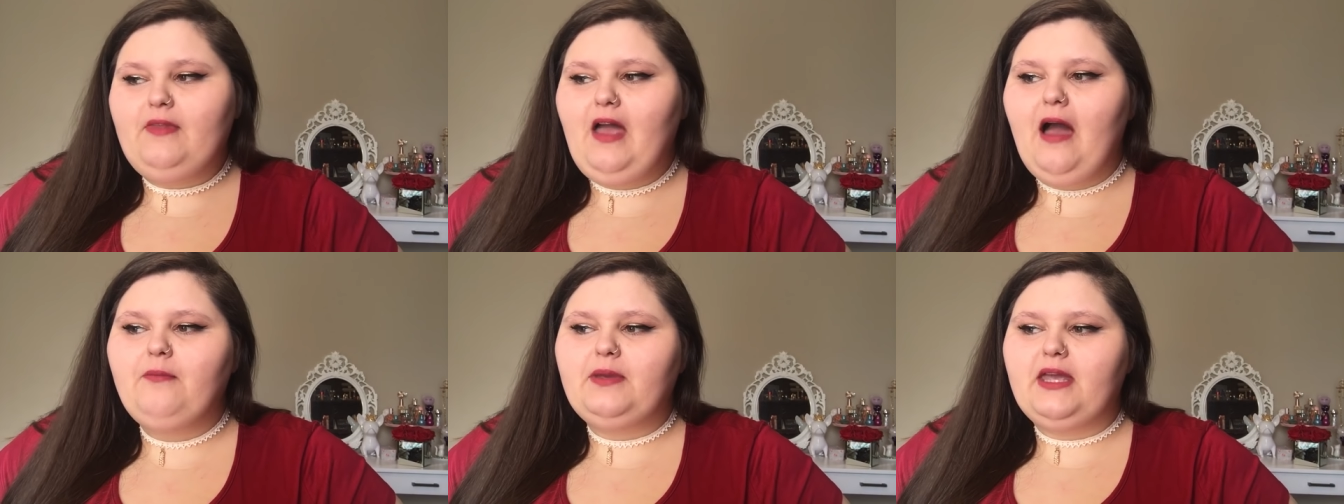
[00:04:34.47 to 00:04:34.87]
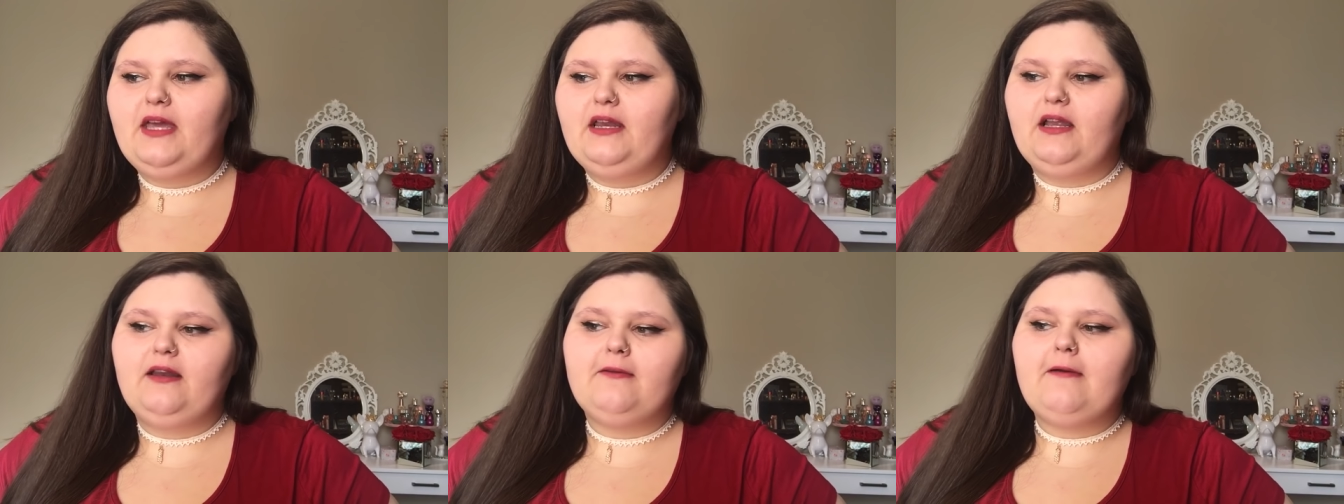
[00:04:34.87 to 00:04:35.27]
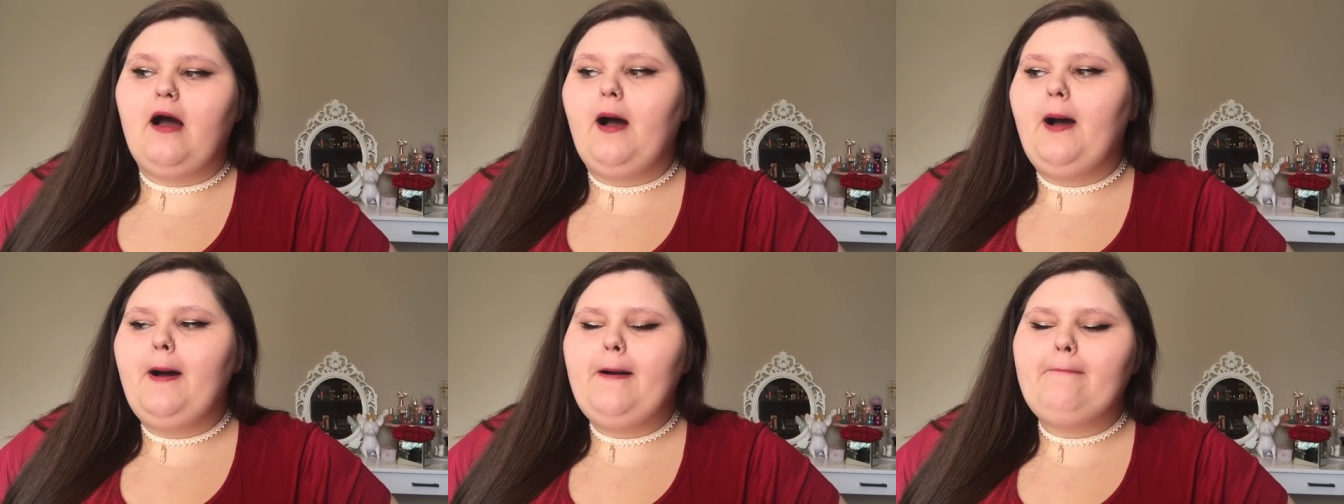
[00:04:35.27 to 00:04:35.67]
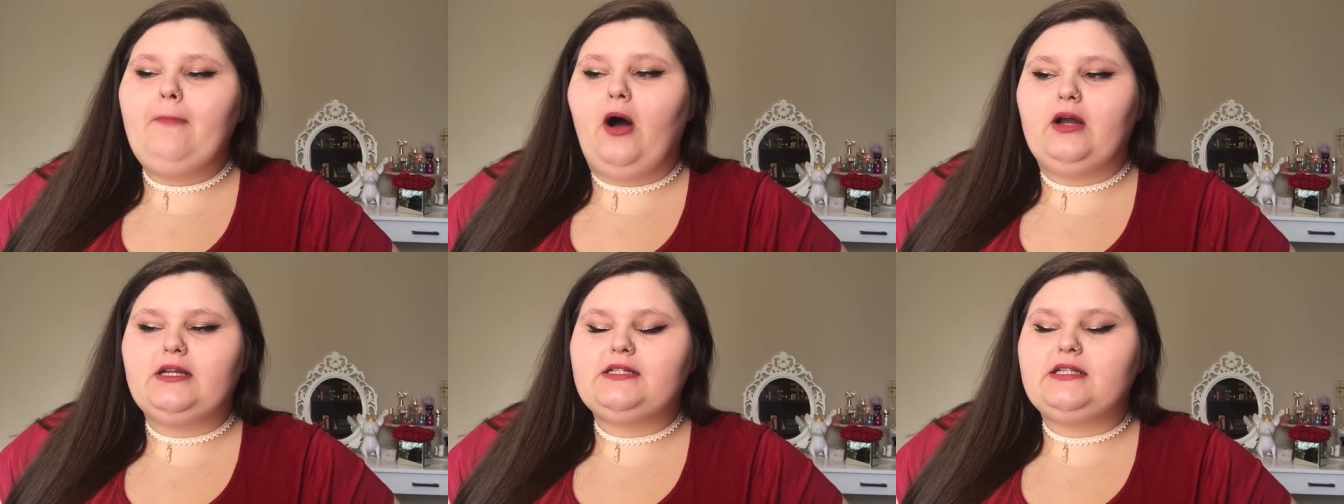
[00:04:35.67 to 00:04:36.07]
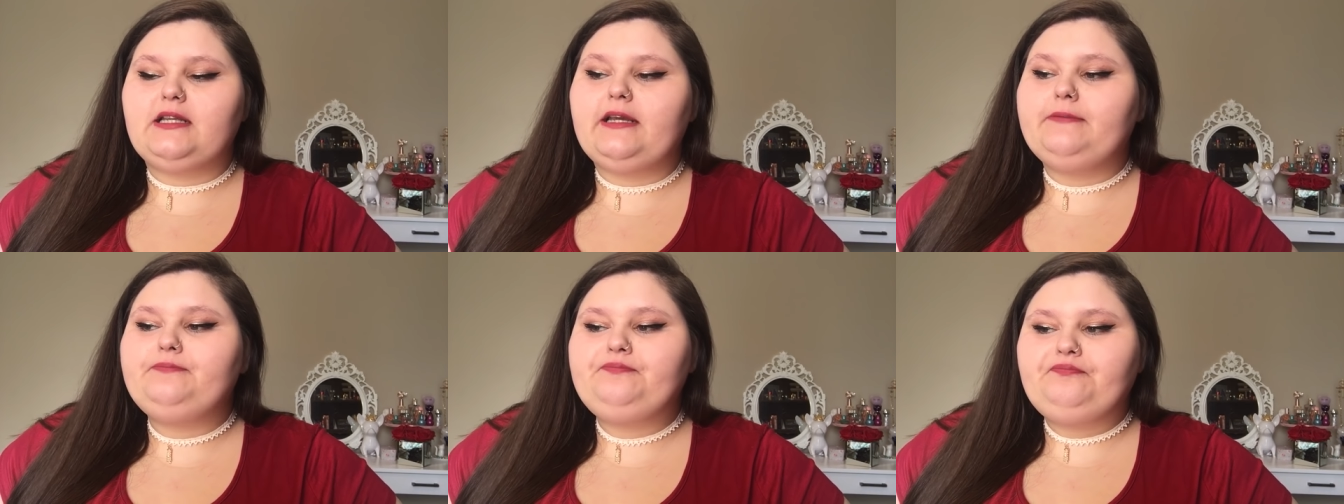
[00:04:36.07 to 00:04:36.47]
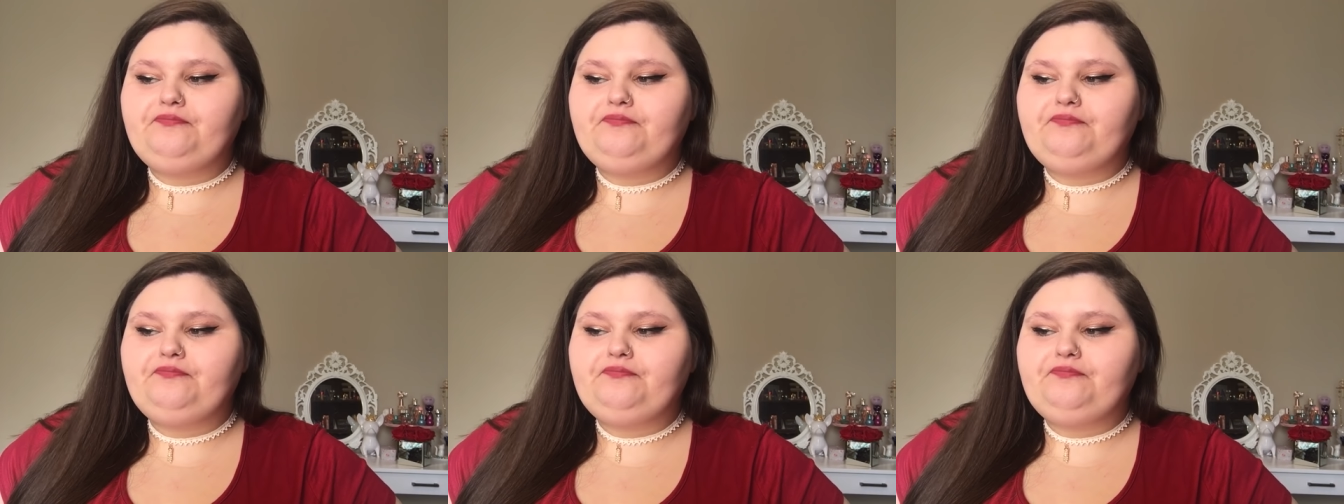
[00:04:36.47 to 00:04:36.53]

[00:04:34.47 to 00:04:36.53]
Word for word: I'm kidding. Um, honestly,